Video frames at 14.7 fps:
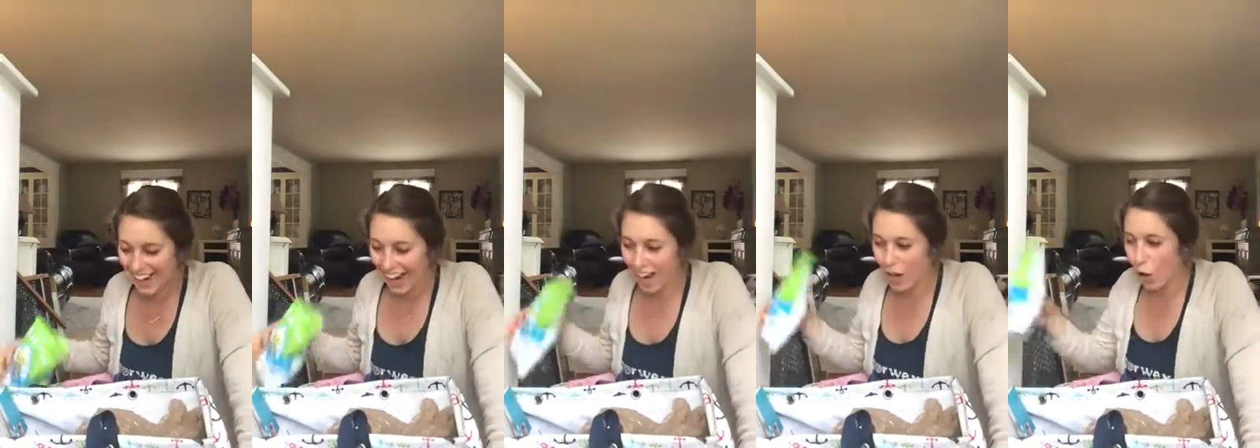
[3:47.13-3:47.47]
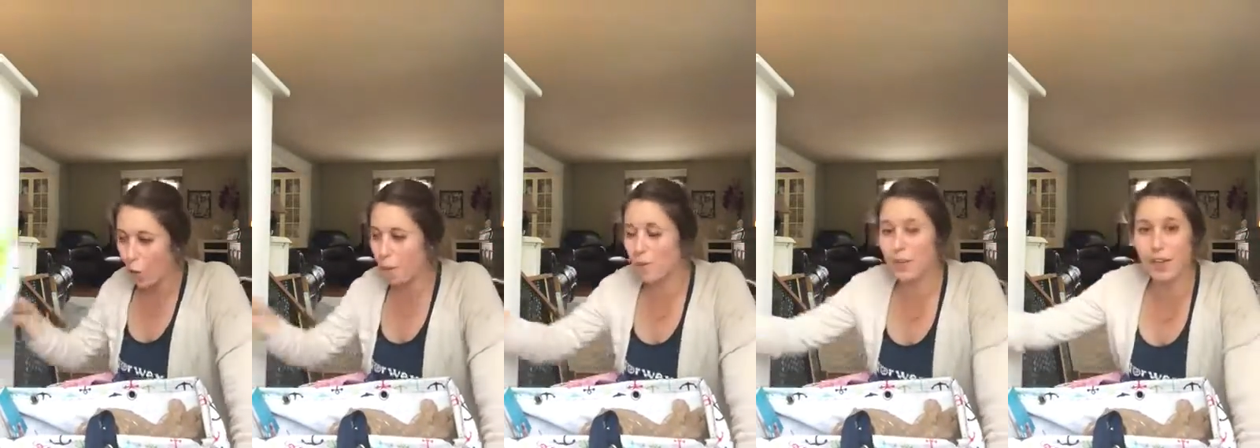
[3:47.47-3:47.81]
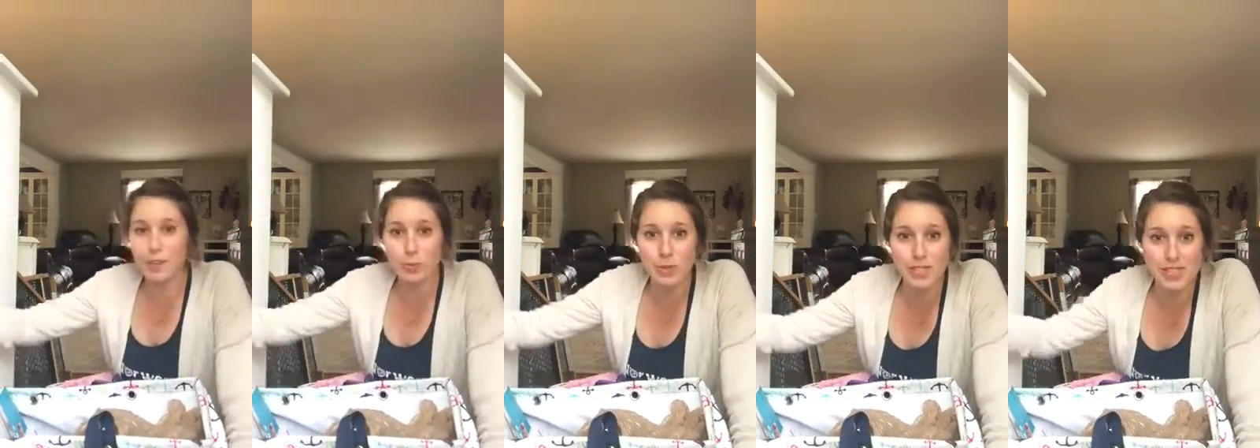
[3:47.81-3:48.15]
I hope you
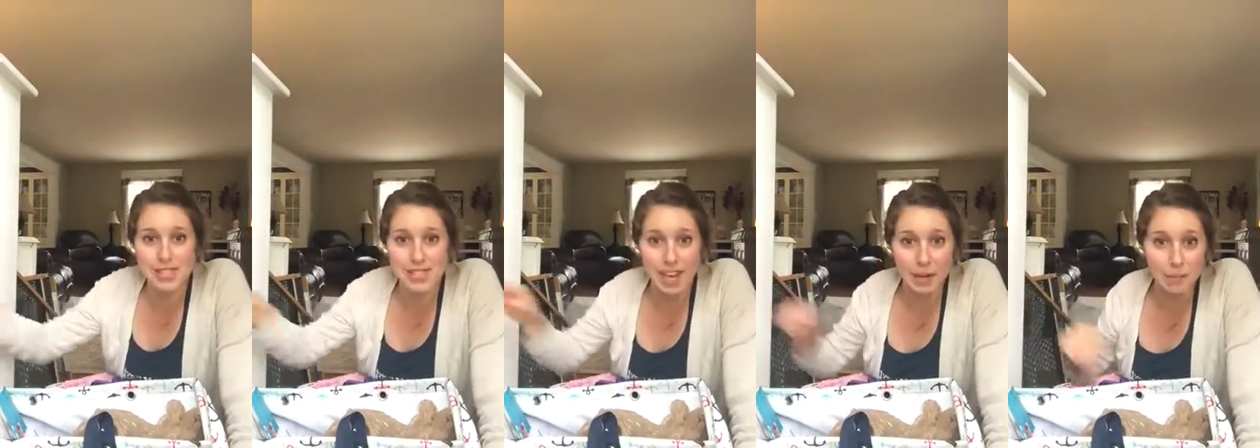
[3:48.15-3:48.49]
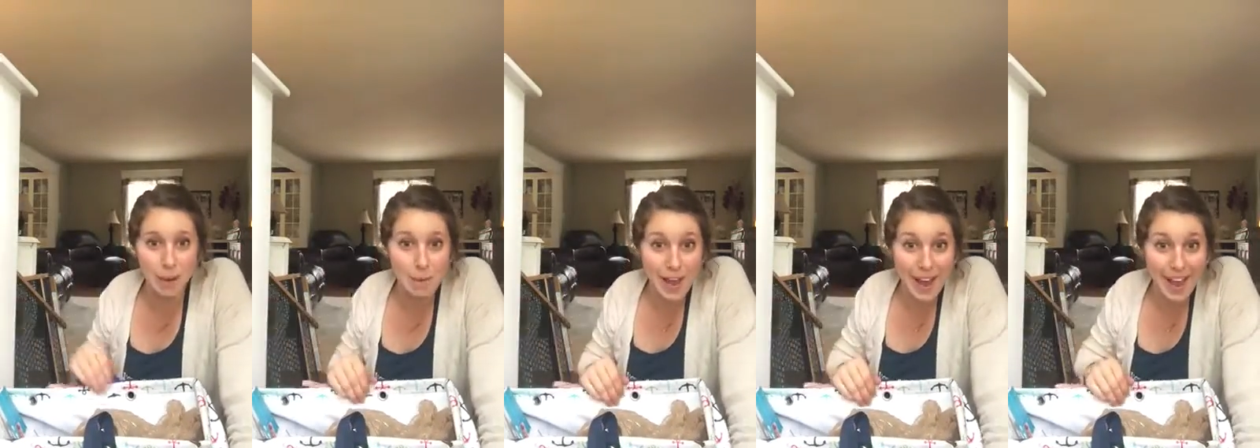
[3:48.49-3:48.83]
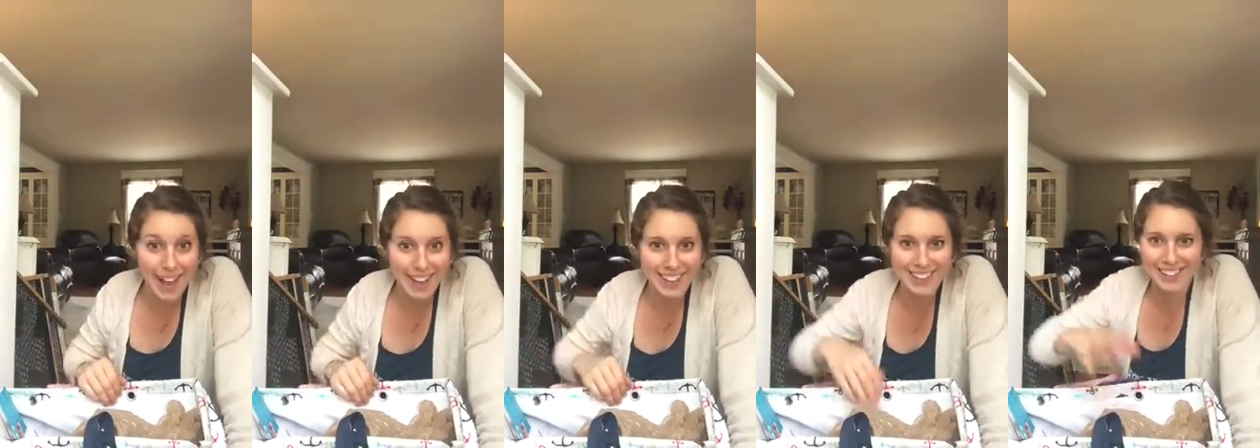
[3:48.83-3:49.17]
liked what's inside my
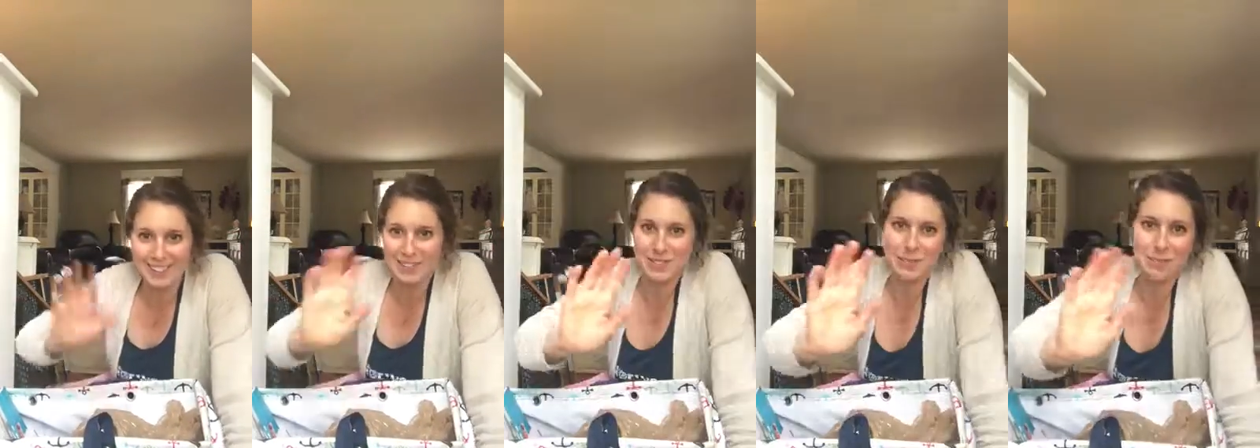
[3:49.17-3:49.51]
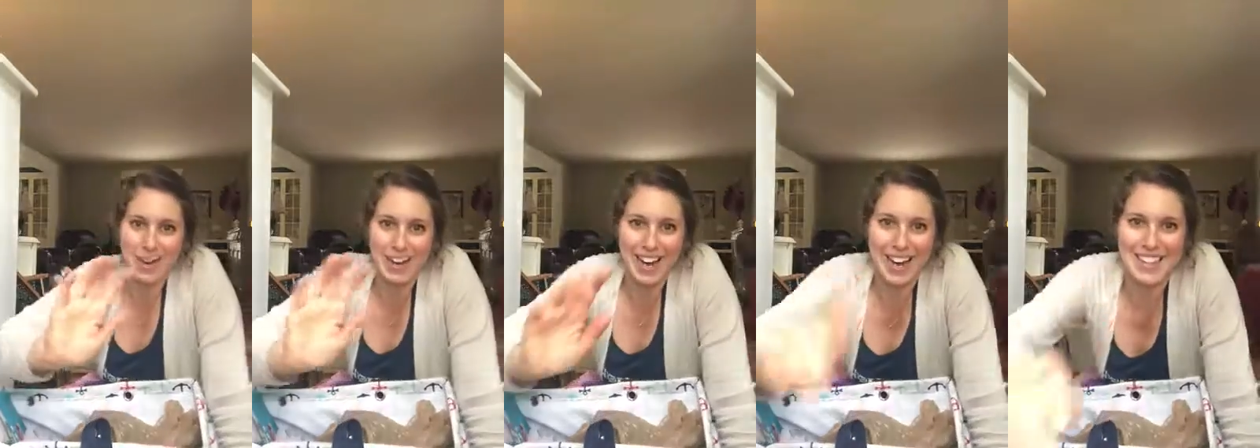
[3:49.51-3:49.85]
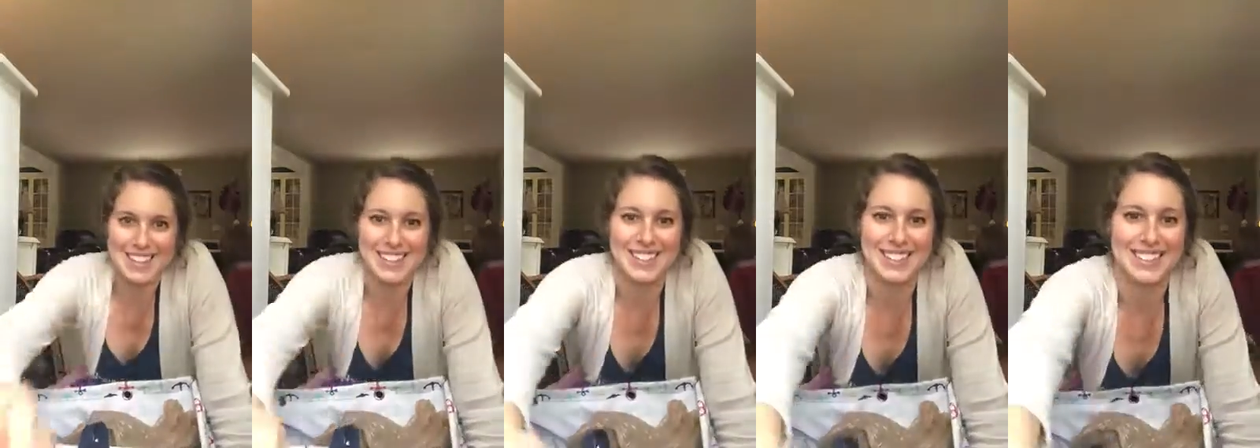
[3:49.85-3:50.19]
bag. Bye,
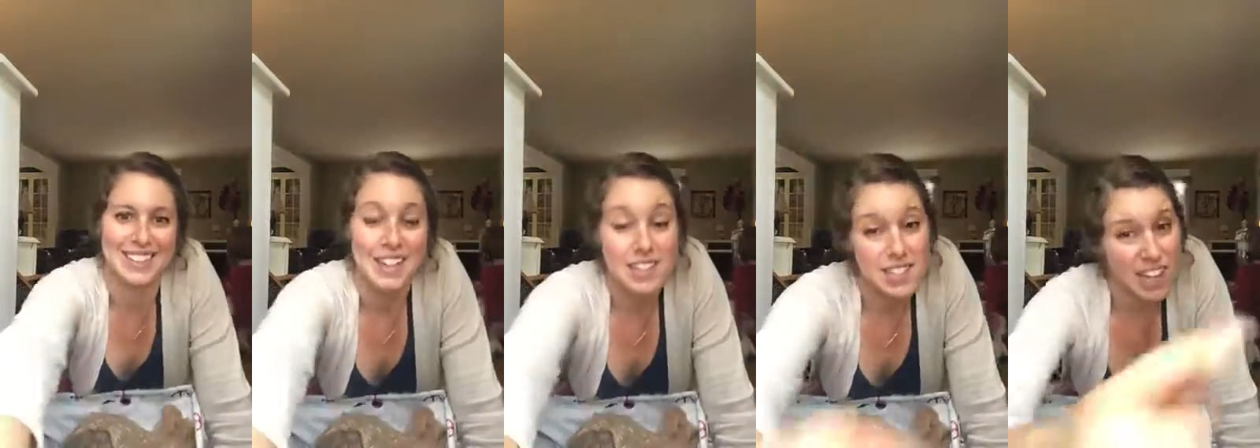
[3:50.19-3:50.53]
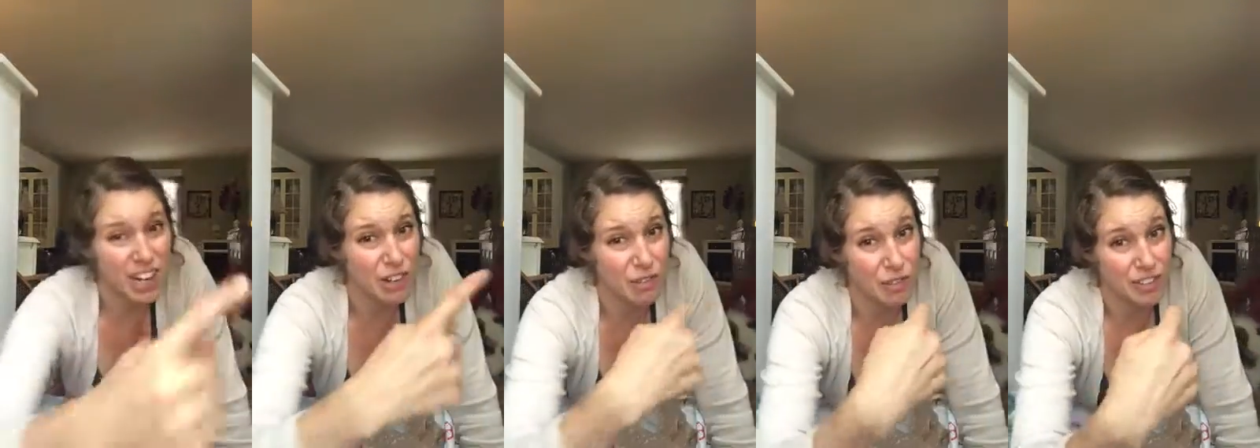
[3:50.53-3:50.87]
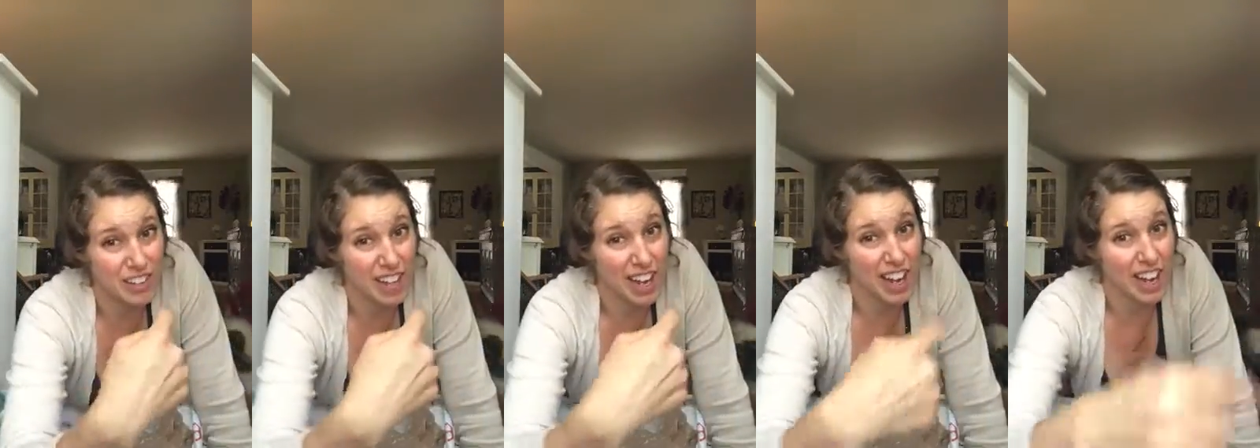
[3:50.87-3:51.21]
guys. Sorry for
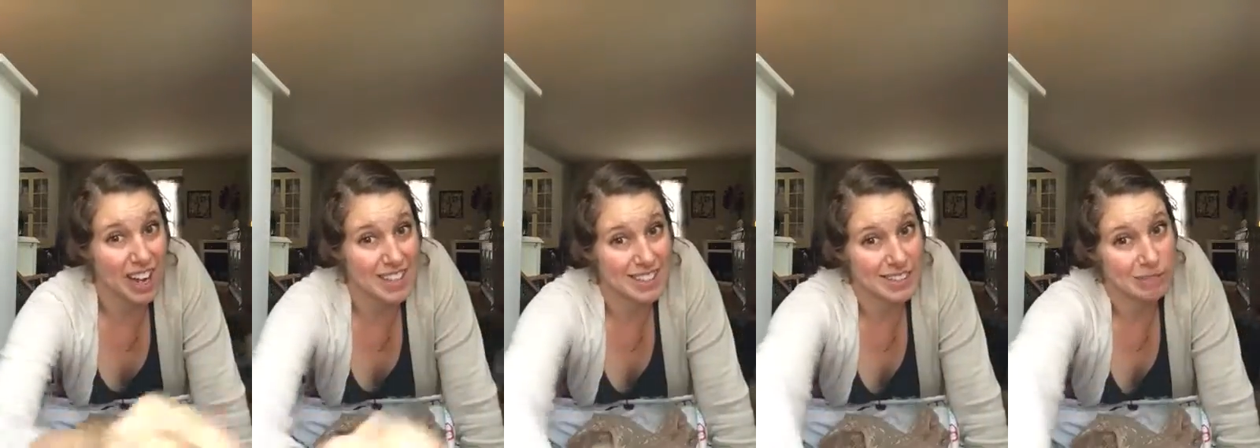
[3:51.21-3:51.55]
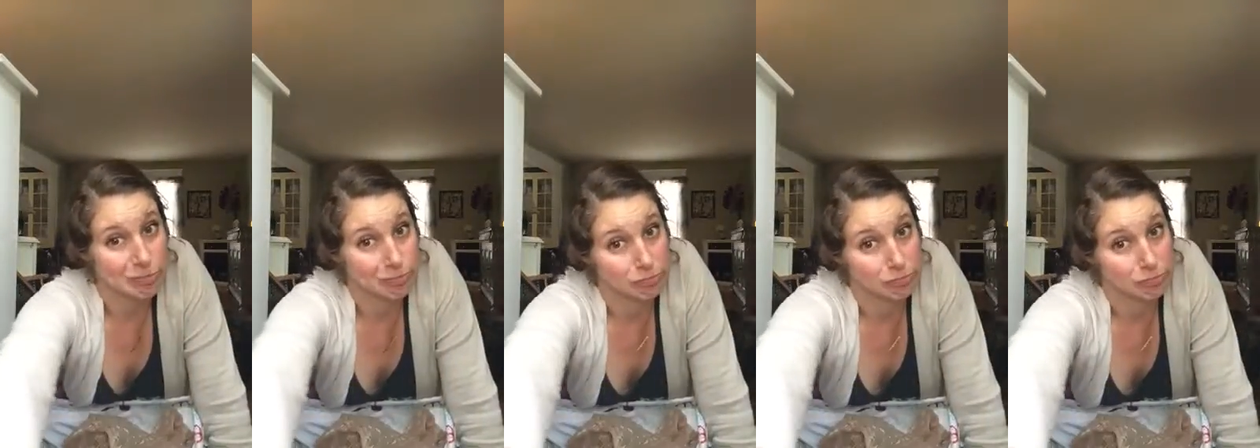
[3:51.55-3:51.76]
the chaos.